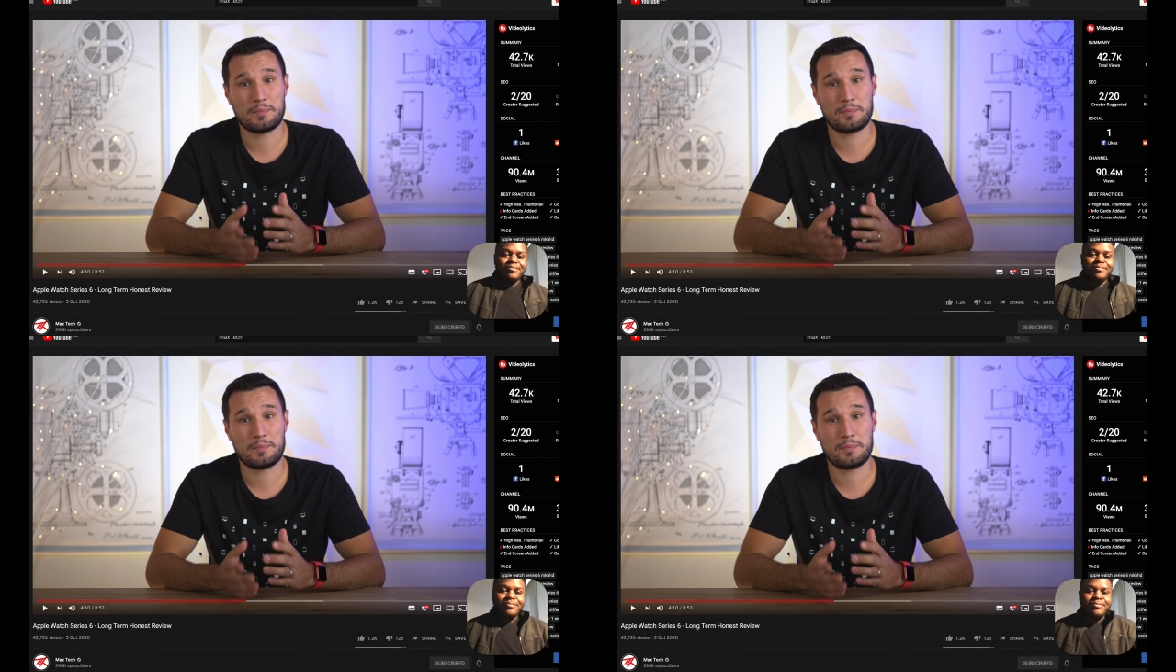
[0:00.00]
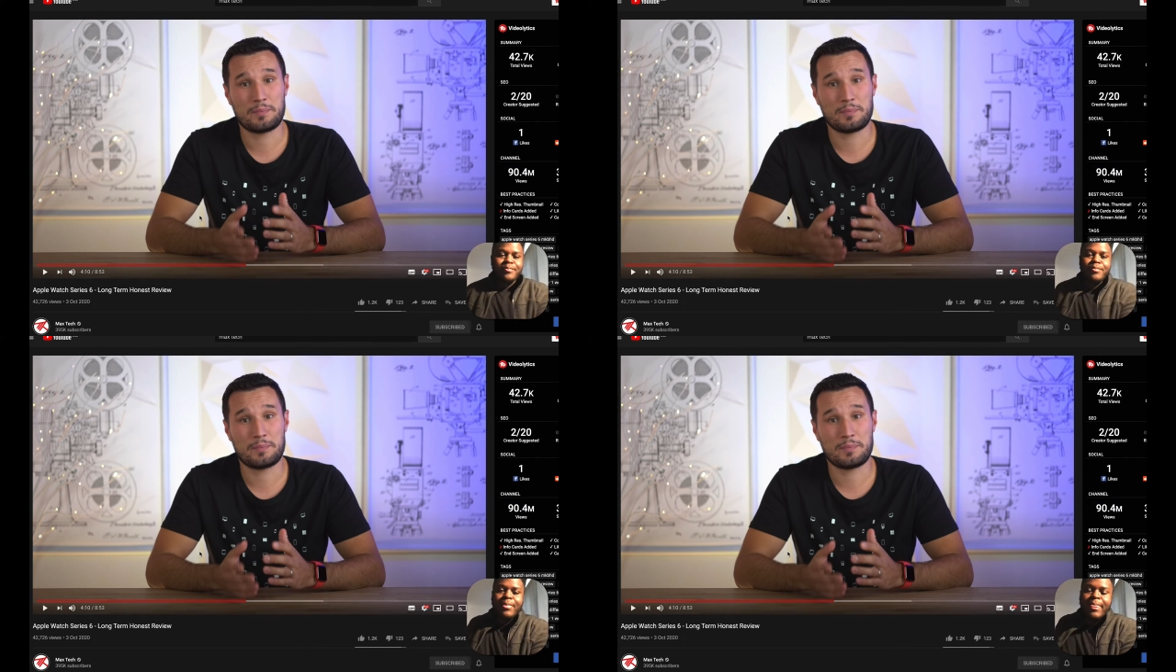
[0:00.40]

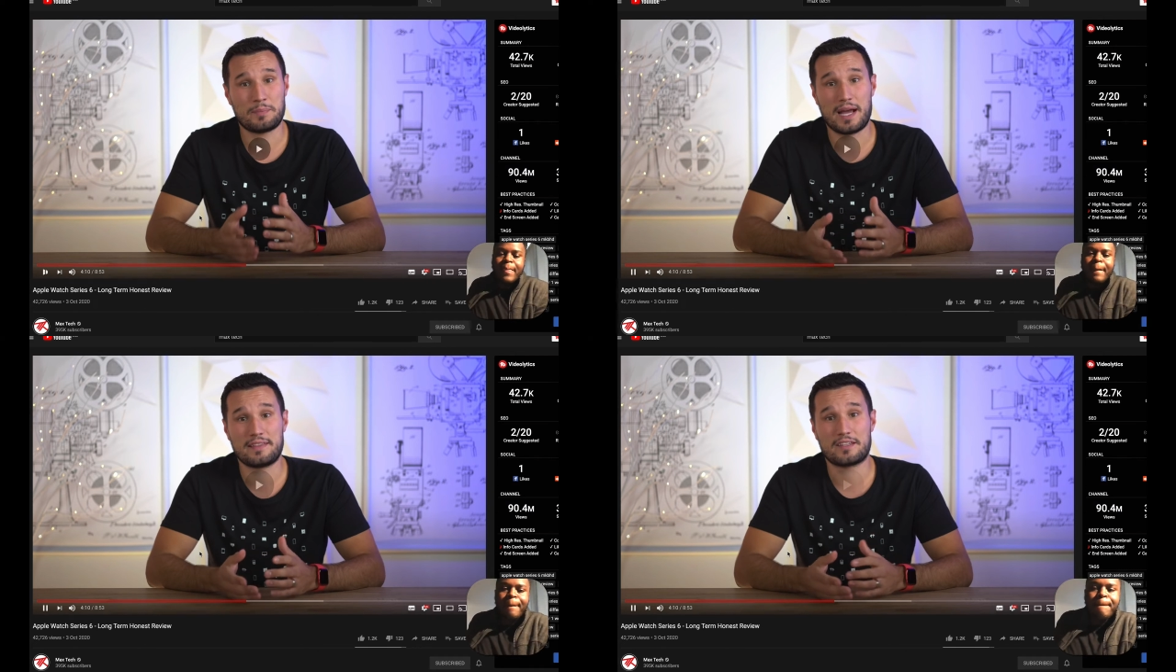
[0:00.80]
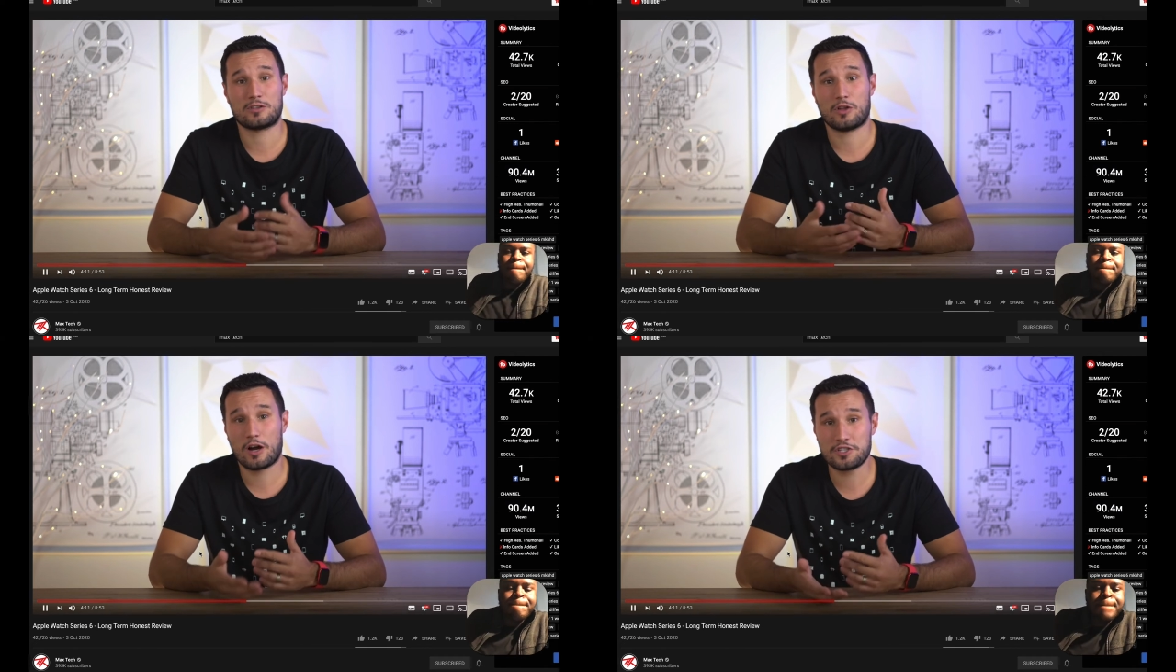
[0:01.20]
Despite the
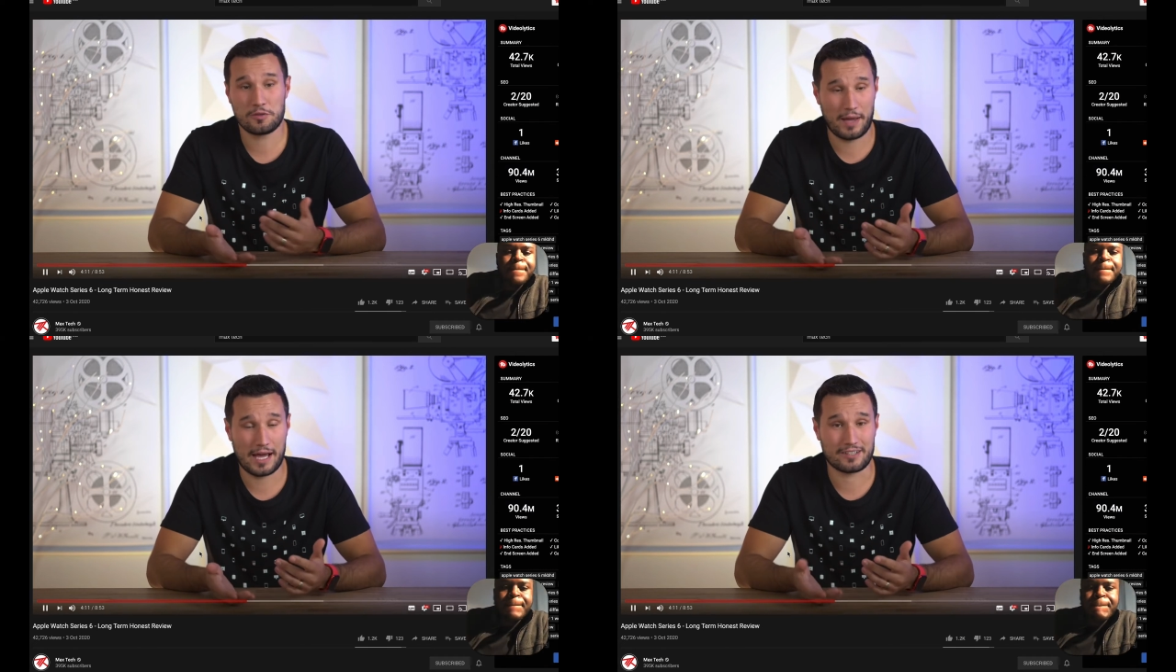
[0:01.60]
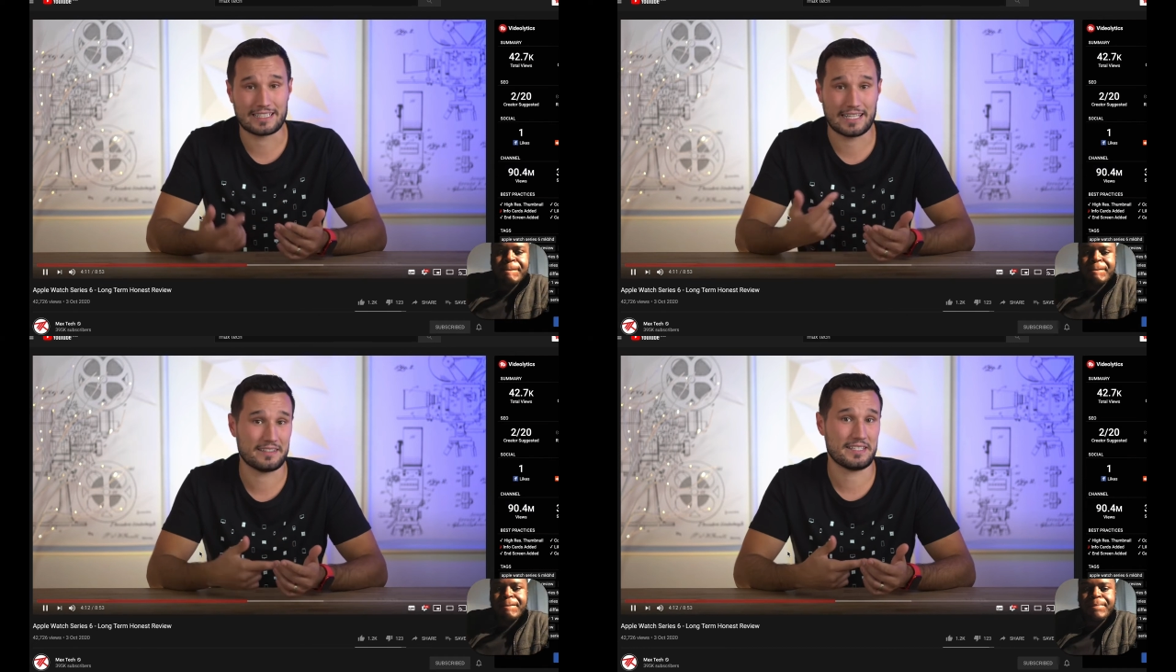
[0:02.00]
larger
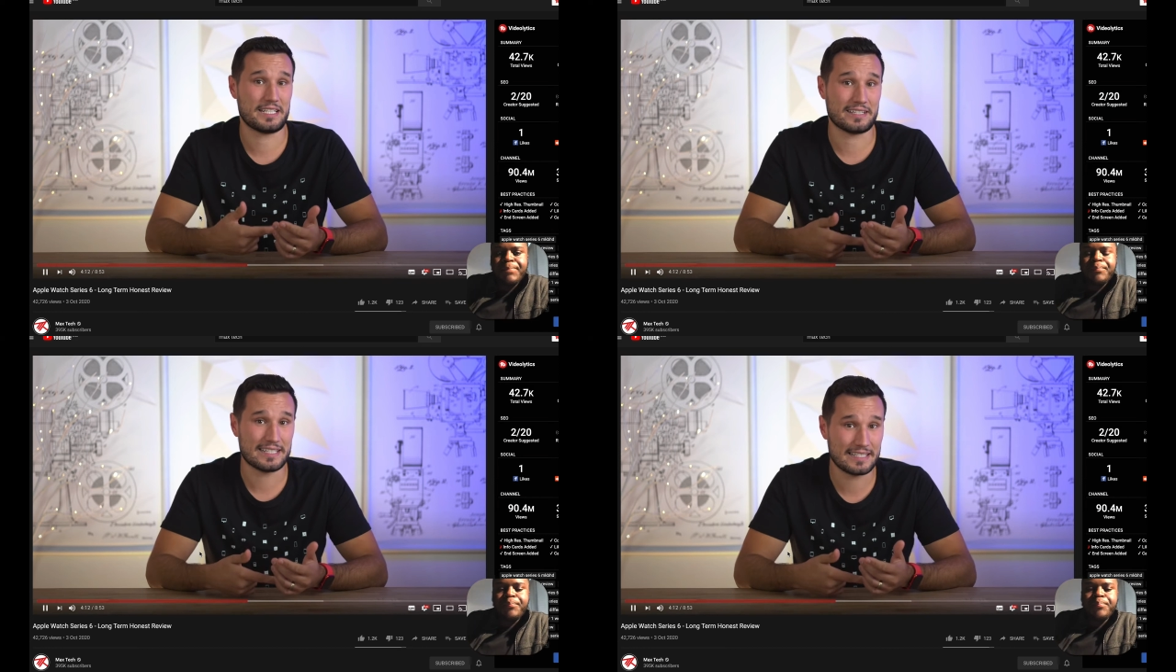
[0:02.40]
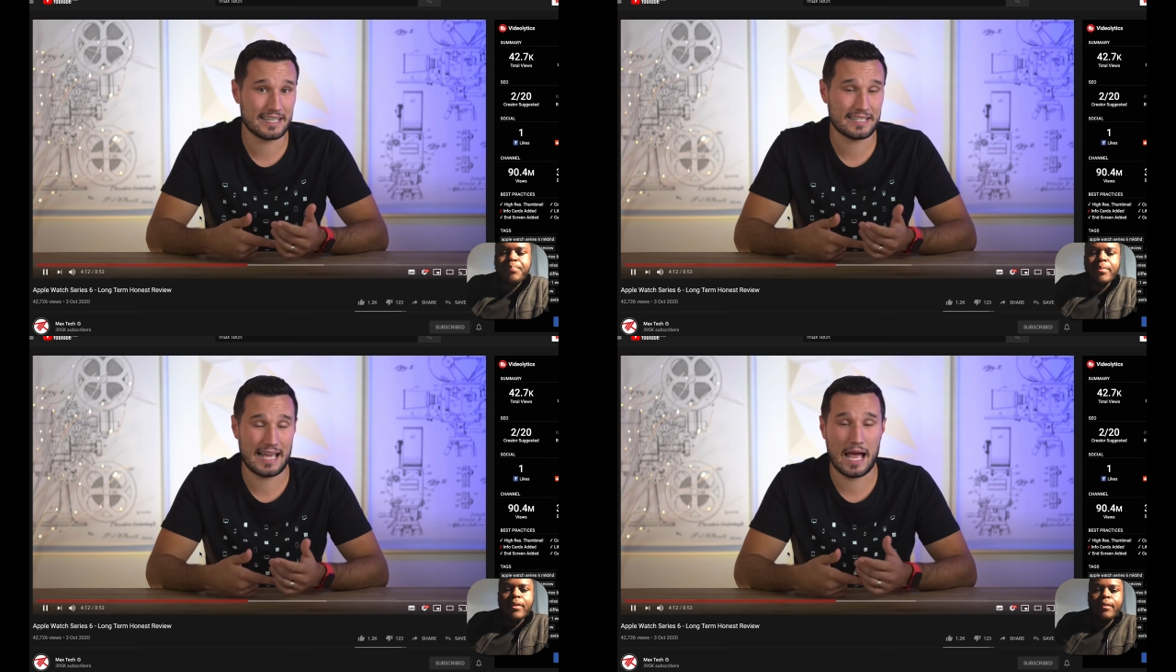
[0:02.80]
battery in the Series
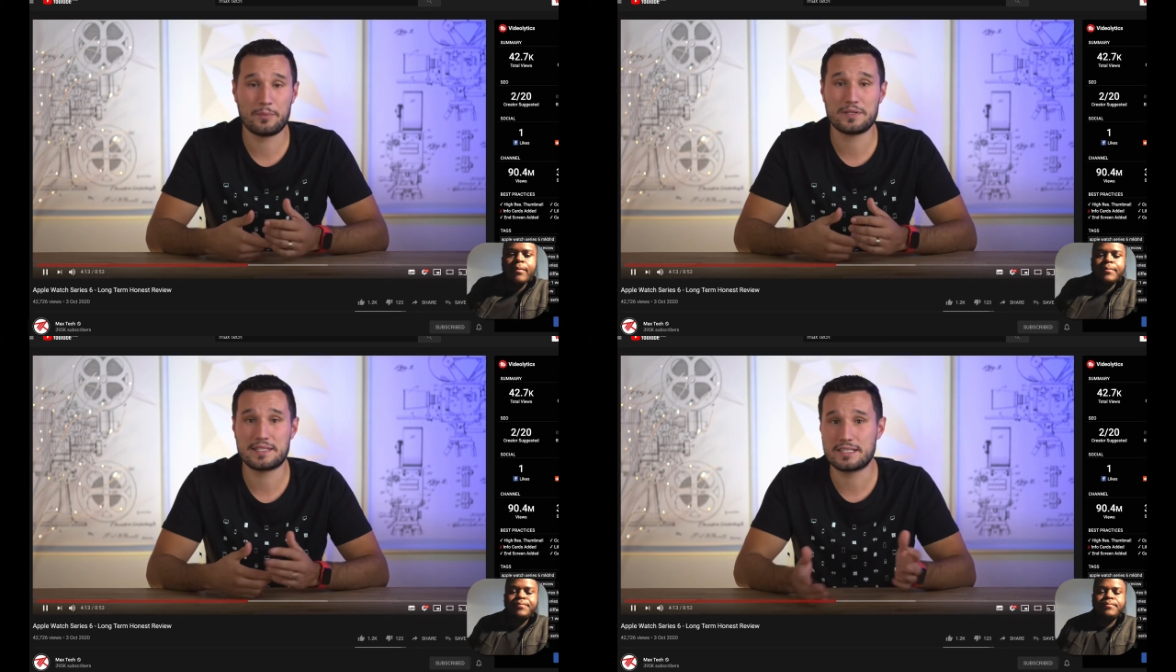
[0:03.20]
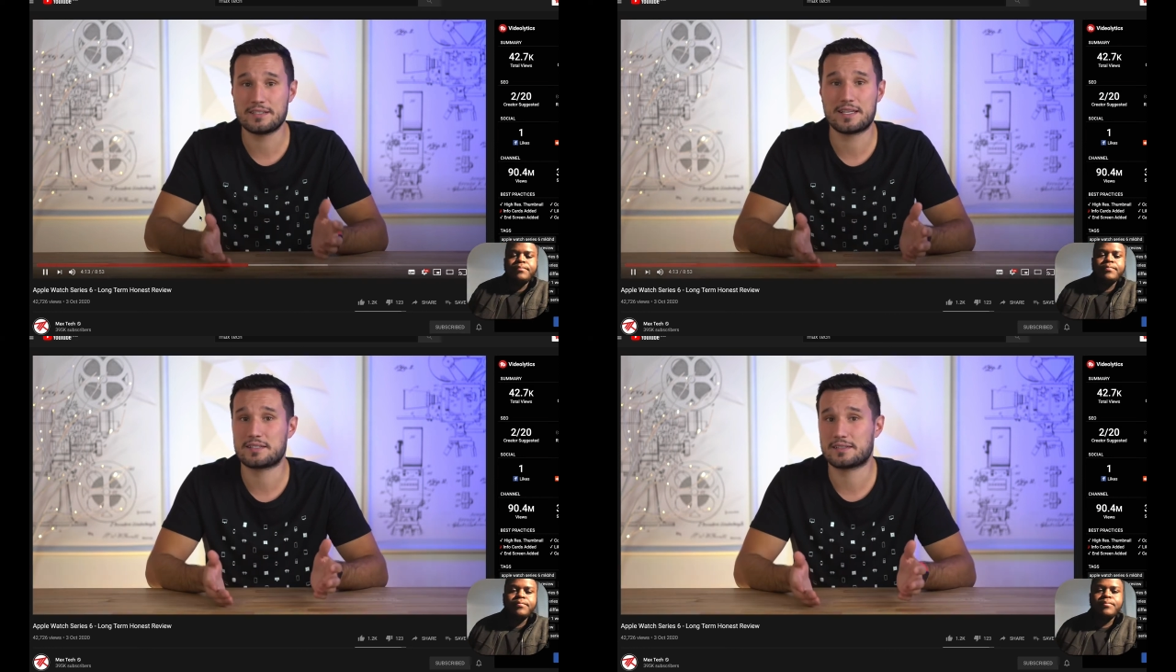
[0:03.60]
6, Apple
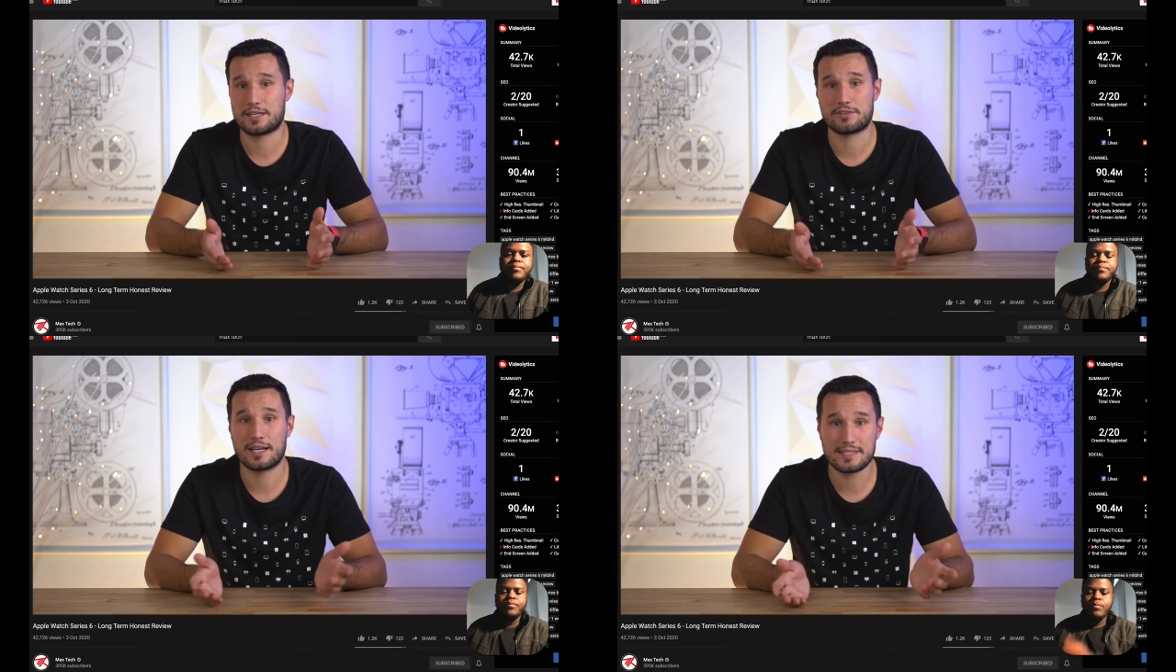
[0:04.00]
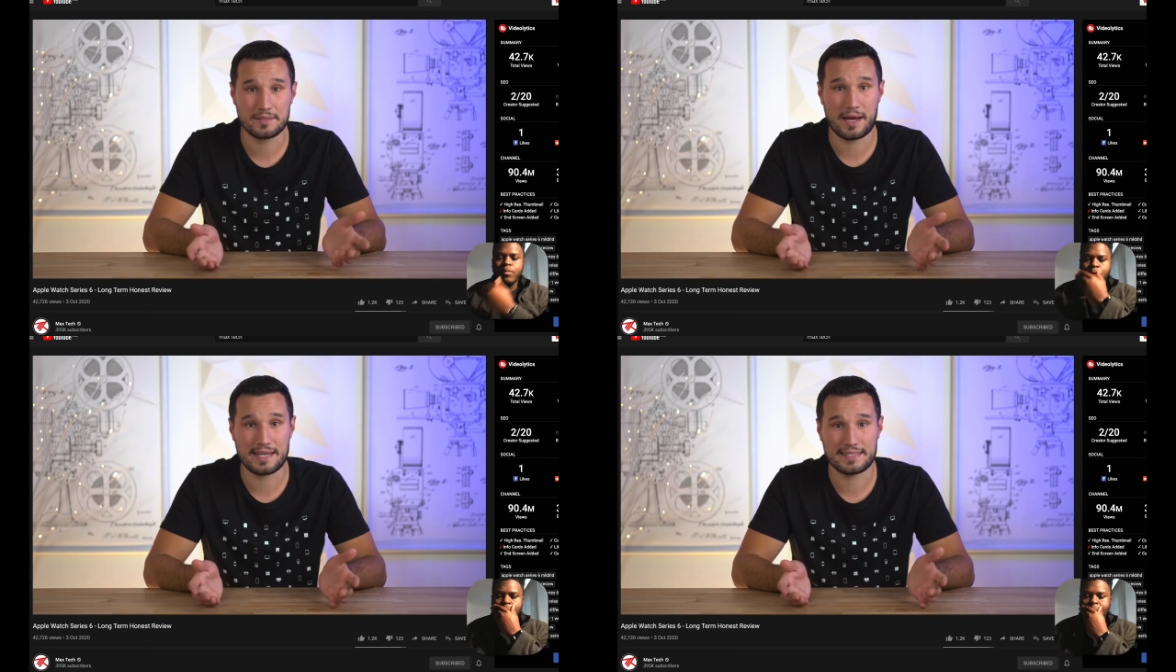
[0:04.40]
still doesn't let you customize